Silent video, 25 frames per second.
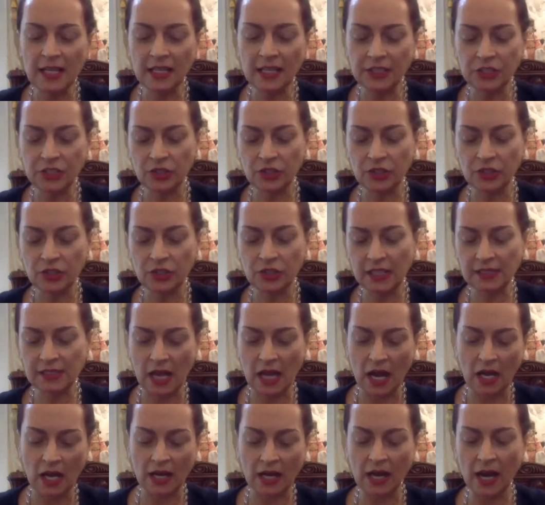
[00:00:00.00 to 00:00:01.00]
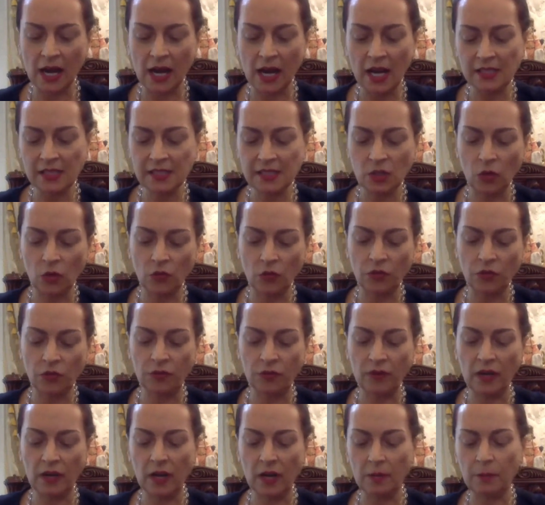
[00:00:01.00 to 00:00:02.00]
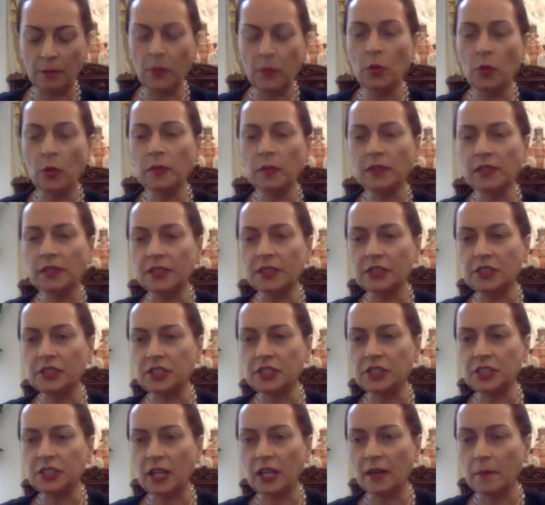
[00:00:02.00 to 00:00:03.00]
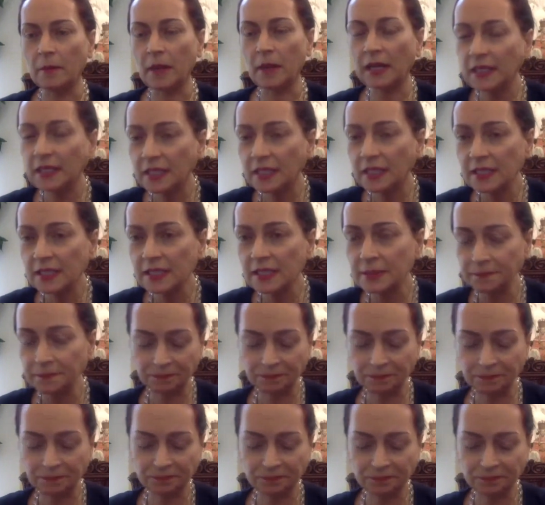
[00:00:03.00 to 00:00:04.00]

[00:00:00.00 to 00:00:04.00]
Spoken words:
electrets are kinds of permanent magnets.